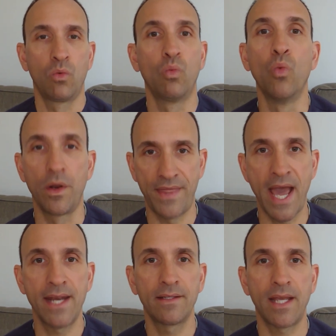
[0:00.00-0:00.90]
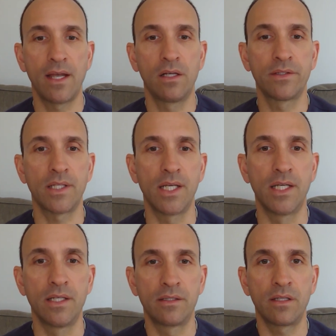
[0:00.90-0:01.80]
What that entails
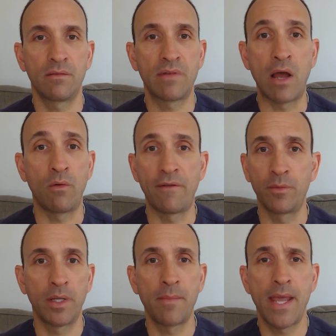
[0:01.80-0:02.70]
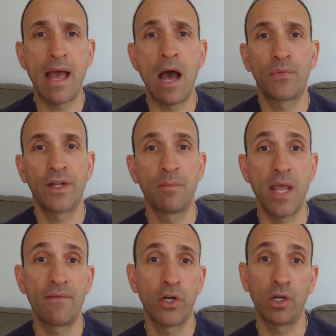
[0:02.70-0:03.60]
is, now everybody out there may
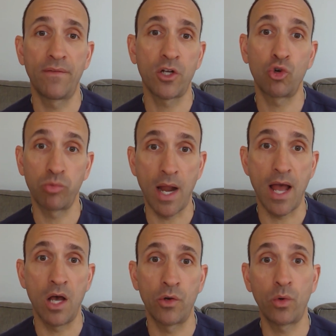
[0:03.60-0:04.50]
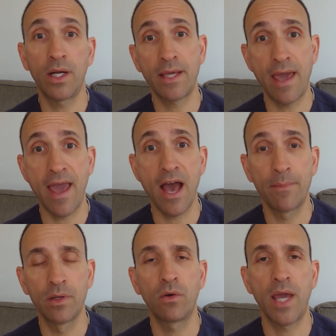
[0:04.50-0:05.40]
have heard of a crown or a cap,
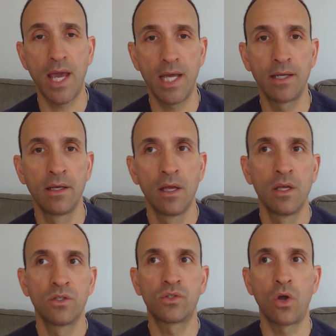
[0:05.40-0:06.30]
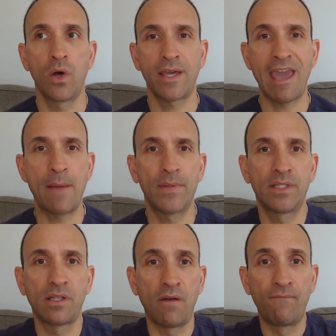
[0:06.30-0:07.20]
okay? So a cap
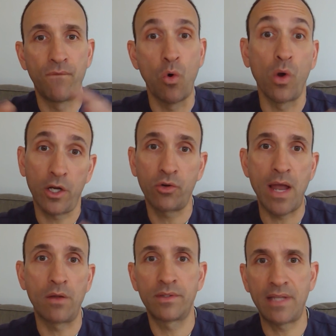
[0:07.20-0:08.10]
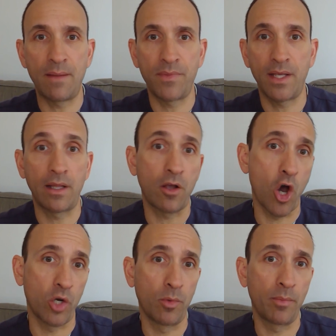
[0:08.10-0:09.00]
is or a crown, same thing, like
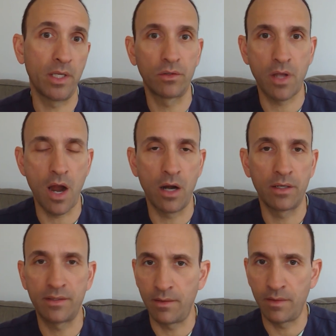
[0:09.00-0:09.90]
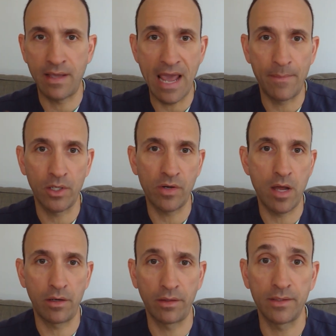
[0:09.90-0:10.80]
automobile and cars. Cap and
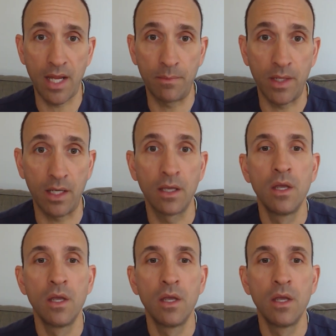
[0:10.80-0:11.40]
crown are the same thing.